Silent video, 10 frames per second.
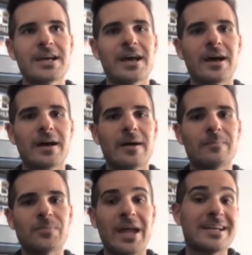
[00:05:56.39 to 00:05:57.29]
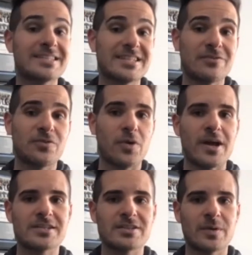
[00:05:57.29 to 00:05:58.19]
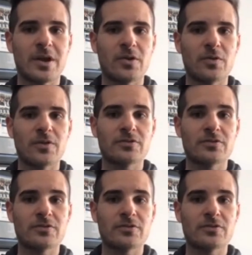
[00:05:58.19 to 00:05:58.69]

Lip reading: I can say for us, I mean, I know that.